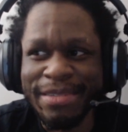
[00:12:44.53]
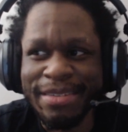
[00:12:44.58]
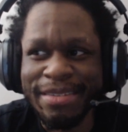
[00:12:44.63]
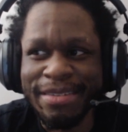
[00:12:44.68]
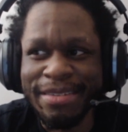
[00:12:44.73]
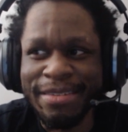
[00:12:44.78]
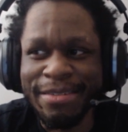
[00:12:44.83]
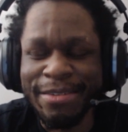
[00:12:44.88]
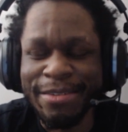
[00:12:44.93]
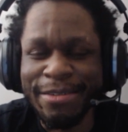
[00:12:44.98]

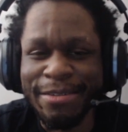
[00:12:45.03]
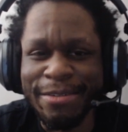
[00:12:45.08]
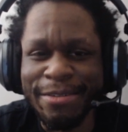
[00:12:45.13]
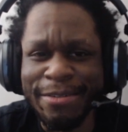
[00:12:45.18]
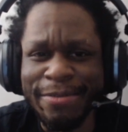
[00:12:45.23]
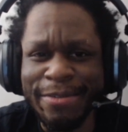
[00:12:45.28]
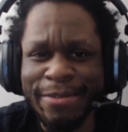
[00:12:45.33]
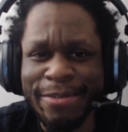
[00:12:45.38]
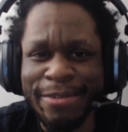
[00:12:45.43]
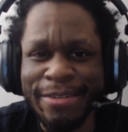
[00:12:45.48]
Unicorn
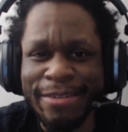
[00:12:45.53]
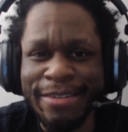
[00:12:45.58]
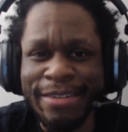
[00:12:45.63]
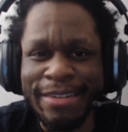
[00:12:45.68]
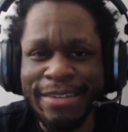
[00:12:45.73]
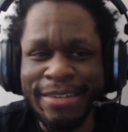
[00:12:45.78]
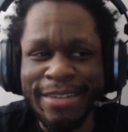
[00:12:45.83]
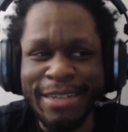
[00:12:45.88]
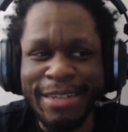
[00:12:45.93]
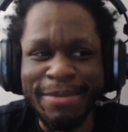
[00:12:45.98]
Overlord's the
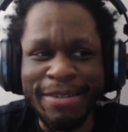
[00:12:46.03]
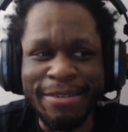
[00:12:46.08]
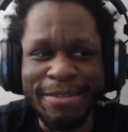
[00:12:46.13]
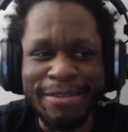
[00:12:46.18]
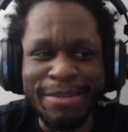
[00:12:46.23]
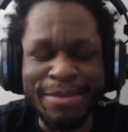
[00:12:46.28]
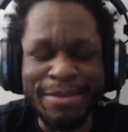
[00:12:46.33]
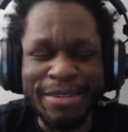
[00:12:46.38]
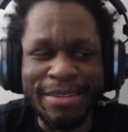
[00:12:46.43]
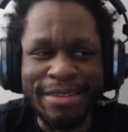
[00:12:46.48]
next game after
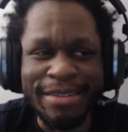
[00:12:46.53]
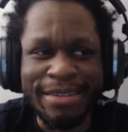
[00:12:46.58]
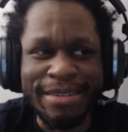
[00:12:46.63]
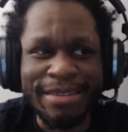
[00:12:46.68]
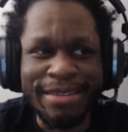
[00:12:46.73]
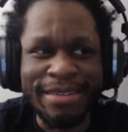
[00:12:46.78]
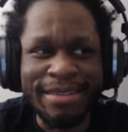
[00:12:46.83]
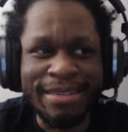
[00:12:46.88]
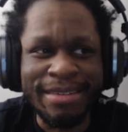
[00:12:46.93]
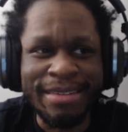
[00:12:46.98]

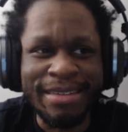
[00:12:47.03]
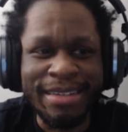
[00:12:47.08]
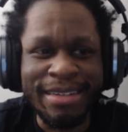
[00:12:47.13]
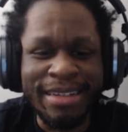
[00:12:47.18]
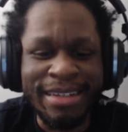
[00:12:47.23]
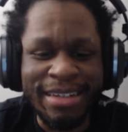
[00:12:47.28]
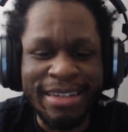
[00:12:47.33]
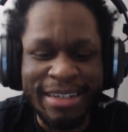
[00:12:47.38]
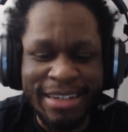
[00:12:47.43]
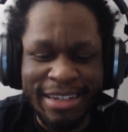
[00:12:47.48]
Rebirth.
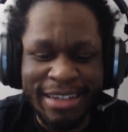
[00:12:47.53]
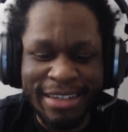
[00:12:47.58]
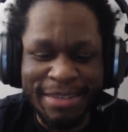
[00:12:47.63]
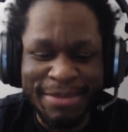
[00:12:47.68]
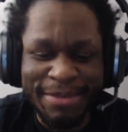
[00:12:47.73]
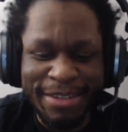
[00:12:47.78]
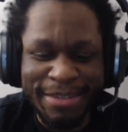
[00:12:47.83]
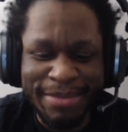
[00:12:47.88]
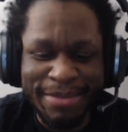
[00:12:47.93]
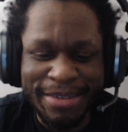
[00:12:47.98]
Let
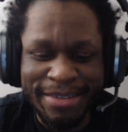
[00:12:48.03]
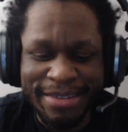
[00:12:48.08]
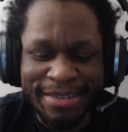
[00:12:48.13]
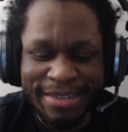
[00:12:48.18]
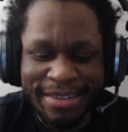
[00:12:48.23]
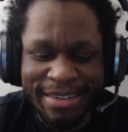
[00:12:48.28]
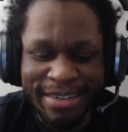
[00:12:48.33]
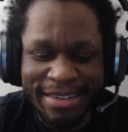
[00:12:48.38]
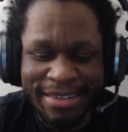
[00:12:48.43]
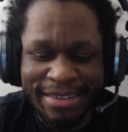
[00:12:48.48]
me look at my
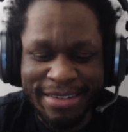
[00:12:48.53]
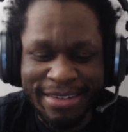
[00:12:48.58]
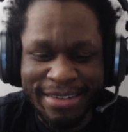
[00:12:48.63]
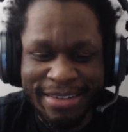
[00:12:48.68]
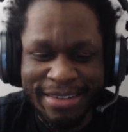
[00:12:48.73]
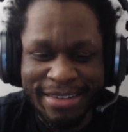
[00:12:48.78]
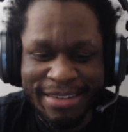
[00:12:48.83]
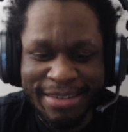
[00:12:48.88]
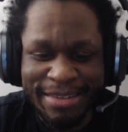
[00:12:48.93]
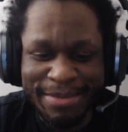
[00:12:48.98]
list here
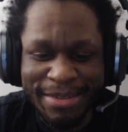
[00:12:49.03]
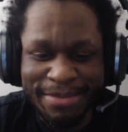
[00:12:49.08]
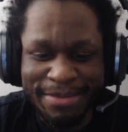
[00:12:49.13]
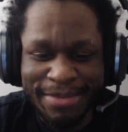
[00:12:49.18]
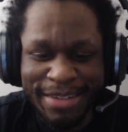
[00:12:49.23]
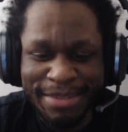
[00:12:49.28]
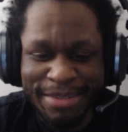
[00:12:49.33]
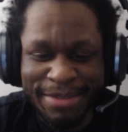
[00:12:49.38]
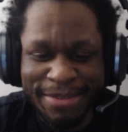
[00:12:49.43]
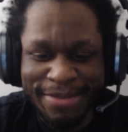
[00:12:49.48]
actually, because I've
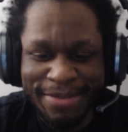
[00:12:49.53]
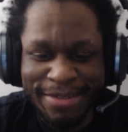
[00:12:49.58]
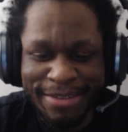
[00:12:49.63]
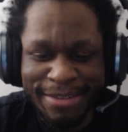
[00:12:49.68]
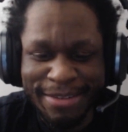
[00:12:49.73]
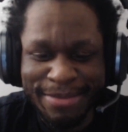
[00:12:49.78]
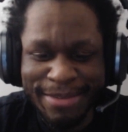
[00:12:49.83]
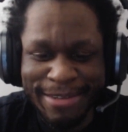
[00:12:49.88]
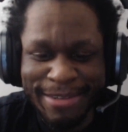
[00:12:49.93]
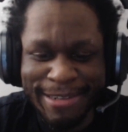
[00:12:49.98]
got my phone
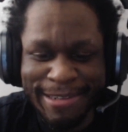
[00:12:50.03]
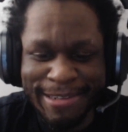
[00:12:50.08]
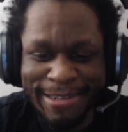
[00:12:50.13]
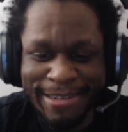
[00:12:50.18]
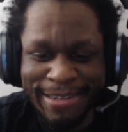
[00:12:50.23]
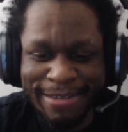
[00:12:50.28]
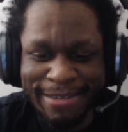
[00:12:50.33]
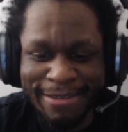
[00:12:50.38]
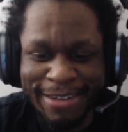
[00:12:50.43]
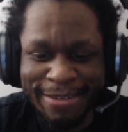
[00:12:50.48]
open
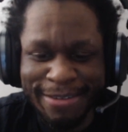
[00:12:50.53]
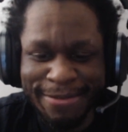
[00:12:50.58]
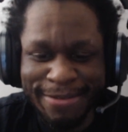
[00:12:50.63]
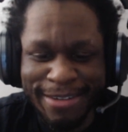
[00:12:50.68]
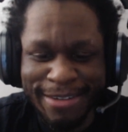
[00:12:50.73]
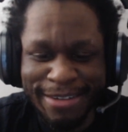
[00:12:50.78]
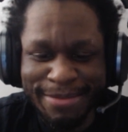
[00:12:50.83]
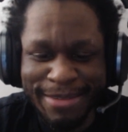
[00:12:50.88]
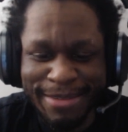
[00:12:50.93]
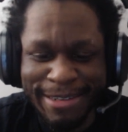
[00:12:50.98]
right in
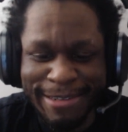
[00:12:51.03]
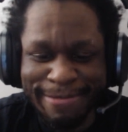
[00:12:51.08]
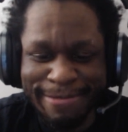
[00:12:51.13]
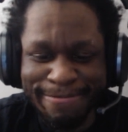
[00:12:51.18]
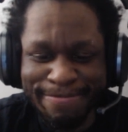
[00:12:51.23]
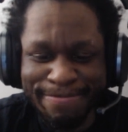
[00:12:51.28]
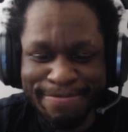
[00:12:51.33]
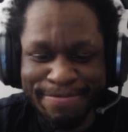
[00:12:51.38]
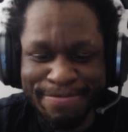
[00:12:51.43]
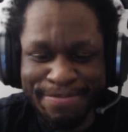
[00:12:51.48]
front of me.
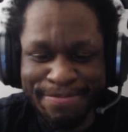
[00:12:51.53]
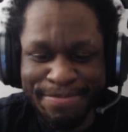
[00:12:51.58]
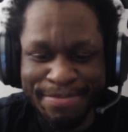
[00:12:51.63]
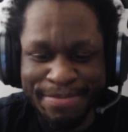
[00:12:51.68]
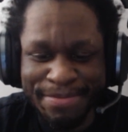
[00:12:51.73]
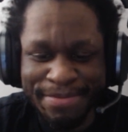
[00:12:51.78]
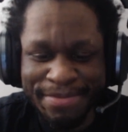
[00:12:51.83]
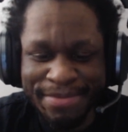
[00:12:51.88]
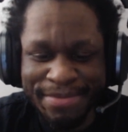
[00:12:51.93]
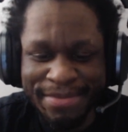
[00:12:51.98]

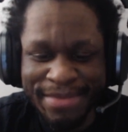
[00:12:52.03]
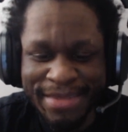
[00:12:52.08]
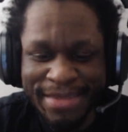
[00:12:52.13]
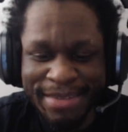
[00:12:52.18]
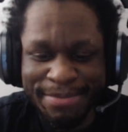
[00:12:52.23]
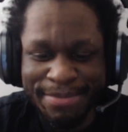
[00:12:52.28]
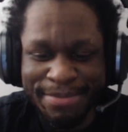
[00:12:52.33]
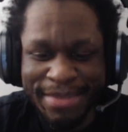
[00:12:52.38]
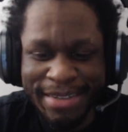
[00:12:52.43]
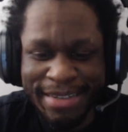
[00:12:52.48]

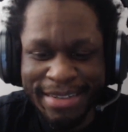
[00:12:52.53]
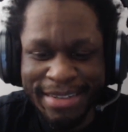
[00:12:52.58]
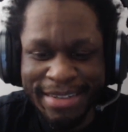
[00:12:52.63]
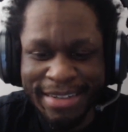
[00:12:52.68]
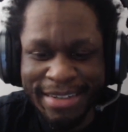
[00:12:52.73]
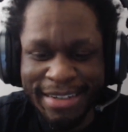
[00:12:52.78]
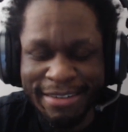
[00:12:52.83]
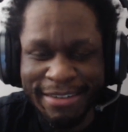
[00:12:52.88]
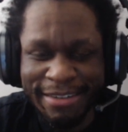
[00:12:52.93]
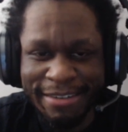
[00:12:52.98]
But
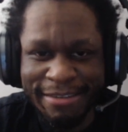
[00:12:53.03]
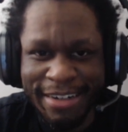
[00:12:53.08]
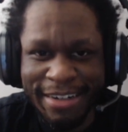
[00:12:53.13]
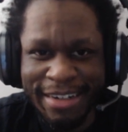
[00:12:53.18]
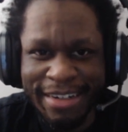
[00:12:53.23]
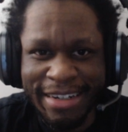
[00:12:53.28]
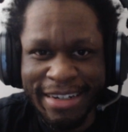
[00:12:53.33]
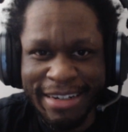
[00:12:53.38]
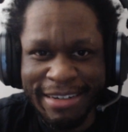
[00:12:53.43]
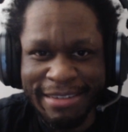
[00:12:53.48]
yeah,
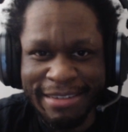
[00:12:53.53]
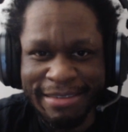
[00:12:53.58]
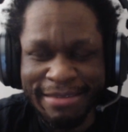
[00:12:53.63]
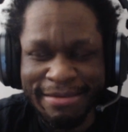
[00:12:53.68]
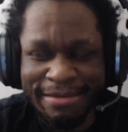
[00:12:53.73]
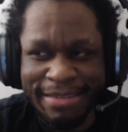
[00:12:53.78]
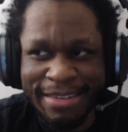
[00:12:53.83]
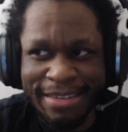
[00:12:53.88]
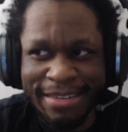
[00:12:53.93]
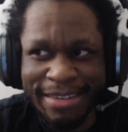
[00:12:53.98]
right now
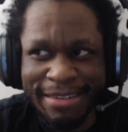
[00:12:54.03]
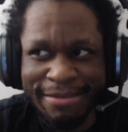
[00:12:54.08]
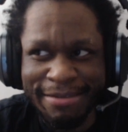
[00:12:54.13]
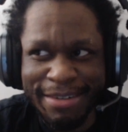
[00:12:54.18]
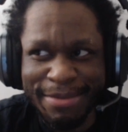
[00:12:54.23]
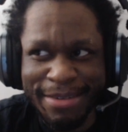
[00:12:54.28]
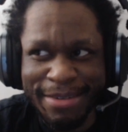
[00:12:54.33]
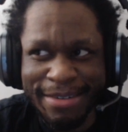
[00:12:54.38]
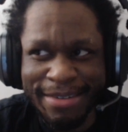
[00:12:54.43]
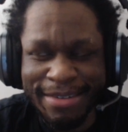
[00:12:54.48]
it's like
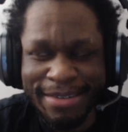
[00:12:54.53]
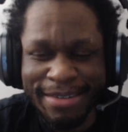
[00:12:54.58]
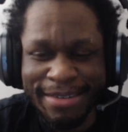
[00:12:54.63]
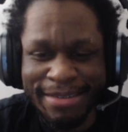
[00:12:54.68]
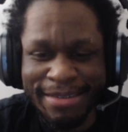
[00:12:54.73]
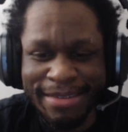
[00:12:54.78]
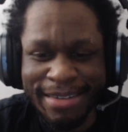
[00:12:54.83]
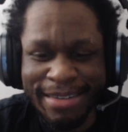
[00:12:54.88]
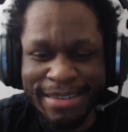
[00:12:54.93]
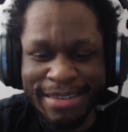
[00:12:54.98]
Rebirth,
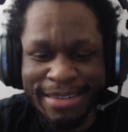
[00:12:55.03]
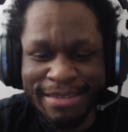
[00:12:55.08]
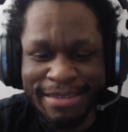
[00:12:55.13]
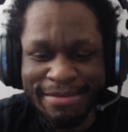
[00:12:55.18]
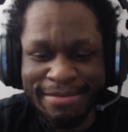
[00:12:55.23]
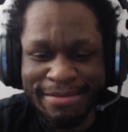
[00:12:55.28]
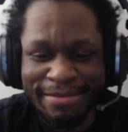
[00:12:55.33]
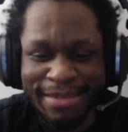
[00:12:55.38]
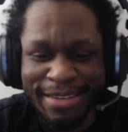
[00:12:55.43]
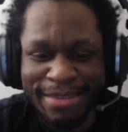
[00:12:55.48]
and
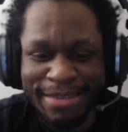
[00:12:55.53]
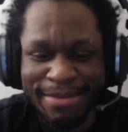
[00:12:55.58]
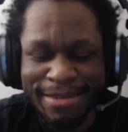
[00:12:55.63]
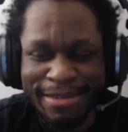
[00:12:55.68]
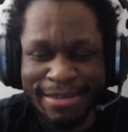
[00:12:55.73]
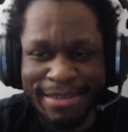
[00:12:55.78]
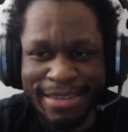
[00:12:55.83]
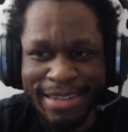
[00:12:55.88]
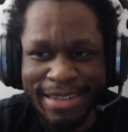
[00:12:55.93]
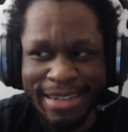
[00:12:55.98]
then once I'm
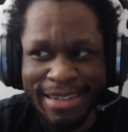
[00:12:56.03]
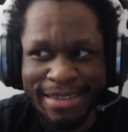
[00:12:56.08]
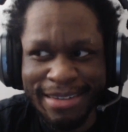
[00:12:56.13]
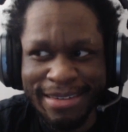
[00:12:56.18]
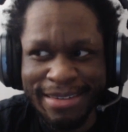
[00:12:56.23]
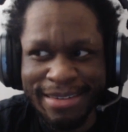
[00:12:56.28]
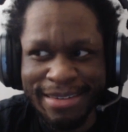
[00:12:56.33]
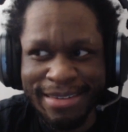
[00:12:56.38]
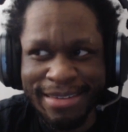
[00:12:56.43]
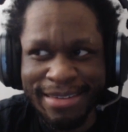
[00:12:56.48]
through with that,